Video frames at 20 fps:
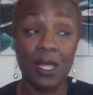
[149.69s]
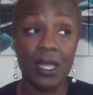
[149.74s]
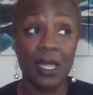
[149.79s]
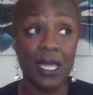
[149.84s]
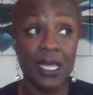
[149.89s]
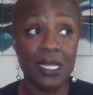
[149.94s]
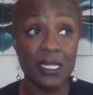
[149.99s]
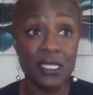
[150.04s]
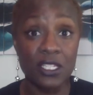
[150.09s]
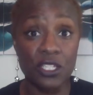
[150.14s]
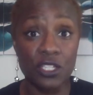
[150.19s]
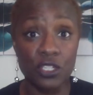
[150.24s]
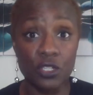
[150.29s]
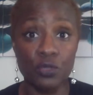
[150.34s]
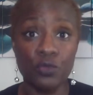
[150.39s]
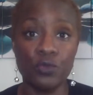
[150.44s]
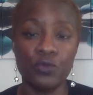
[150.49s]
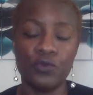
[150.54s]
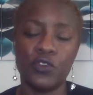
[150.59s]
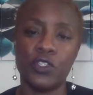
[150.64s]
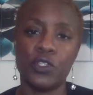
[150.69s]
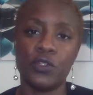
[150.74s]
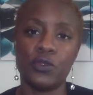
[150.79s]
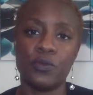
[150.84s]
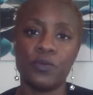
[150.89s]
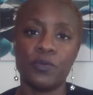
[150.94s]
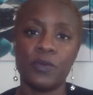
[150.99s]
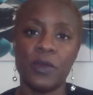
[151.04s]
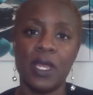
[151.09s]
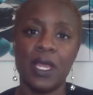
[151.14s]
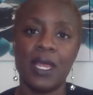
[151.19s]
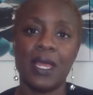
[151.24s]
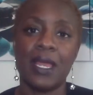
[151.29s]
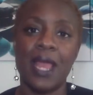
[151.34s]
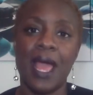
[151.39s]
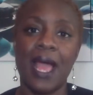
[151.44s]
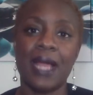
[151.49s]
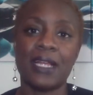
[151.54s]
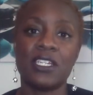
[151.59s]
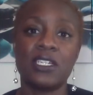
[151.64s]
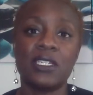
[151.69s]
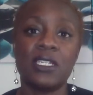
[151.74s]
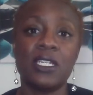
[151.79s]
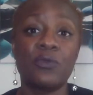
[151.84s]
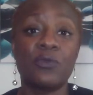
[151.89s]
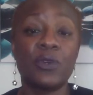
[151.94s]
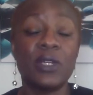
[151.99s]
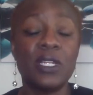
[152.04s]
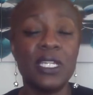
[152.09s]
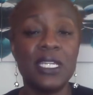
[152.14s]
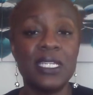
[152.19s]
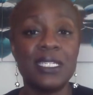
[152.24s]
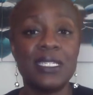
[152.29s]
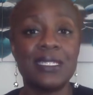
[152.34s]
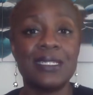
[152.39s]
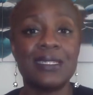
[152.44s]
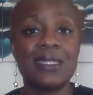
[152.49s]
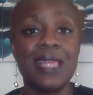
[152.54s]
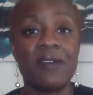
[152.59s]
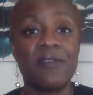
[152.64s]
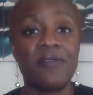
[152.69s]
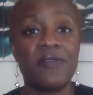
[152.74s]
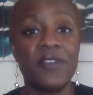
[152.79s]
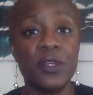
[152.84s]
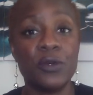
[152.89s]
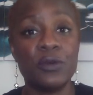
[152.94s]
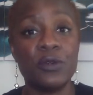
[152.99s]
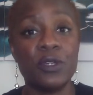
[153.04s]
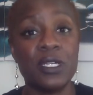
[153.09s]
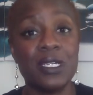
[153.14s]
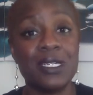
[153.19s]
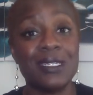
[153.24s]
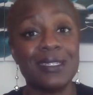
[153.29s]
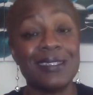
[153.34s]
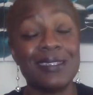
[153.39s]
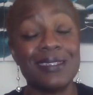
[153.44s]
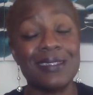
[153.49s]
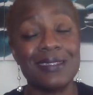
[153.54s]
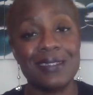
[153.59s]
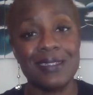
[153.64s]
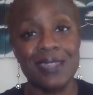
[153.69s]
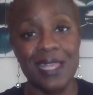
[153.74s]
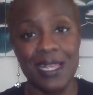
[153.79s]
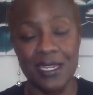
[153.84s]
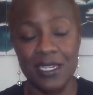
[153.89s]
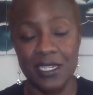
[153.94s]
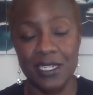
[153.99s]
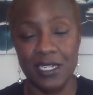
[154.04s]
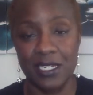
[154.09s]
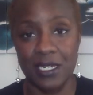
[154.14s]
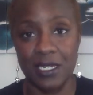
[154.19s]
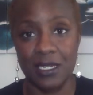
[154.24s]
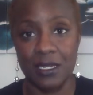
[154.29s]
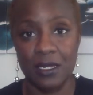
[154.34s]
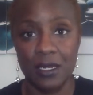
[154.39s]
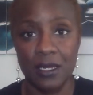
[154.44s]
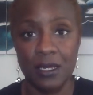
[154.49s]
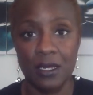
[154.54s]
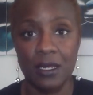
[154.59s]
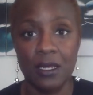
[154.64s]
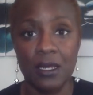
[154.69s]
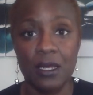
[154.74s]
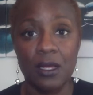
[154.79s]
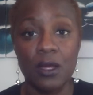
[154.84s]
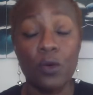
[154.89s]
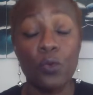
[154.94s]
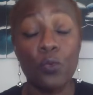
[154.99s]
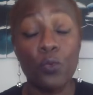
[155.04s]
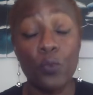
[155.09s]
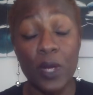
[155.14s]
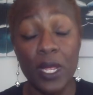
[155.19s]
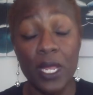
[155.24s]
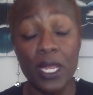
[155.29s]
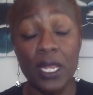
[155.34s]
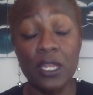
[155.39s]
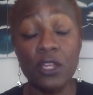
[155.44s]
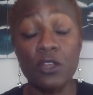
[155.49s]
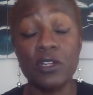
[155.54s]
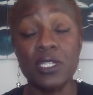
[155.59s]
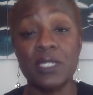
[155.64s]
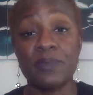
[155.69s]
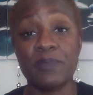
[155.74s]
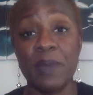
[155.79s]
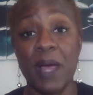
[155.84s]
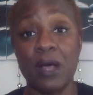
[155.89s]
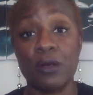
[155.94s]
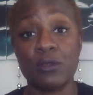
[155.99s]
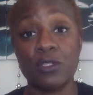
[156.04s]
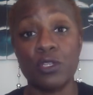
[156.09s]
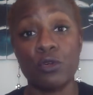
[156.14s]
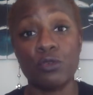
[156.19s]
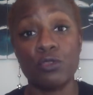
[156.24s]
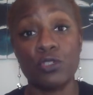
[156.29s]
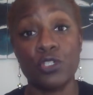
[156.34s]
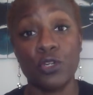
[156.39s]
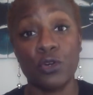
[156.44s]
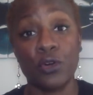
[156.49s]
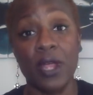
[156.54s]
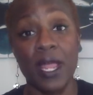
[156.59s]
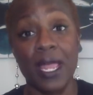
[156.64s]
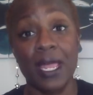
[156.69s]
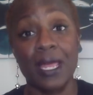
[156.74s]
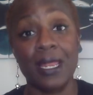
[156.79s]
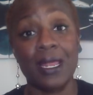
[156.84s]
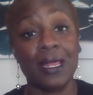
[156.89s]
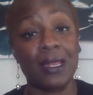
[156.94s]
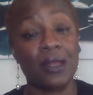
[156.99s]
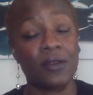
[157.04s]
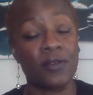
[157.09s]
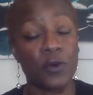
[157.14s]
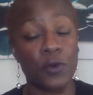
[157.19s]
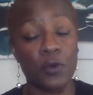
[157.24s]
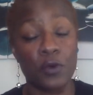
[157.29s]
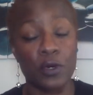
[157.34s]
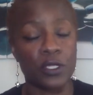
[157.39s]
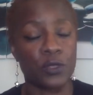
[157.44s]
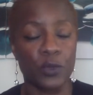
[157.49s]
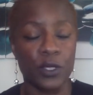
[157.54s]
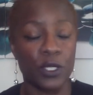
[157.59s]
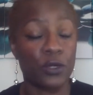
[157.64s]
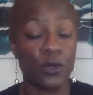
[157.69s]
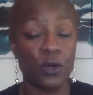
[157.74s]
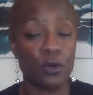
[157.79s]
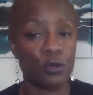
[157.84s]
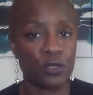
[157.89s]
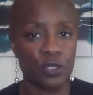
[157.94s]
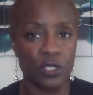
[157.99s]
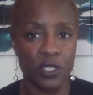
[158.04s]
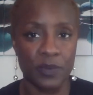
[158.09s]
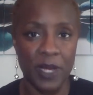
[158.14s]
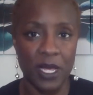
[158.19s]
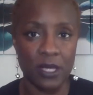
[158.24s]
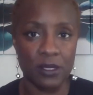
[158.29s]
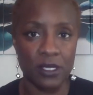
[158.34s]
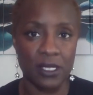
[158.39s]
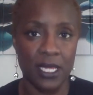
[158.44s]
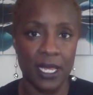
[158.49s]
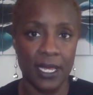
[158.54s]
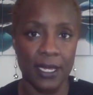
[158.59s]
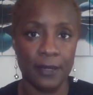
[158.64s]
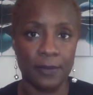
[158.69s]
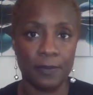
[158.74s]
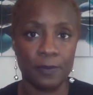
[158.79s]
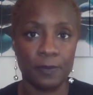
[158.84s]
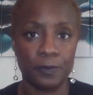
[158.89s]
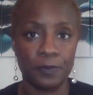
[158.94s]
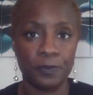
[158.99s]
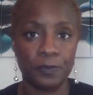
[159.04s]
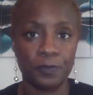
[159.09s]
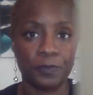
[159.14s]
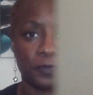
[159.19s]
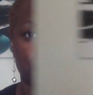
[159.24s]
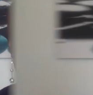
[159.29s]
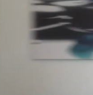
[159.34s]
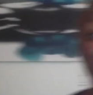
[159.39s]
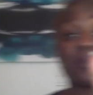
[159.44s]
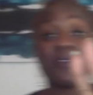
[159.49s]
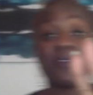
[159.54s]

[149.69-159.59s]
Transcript: It soothes you. It actually releases that feel good sensation when your spouse holds your hand, and of course, when you hold your spouse's hand. Number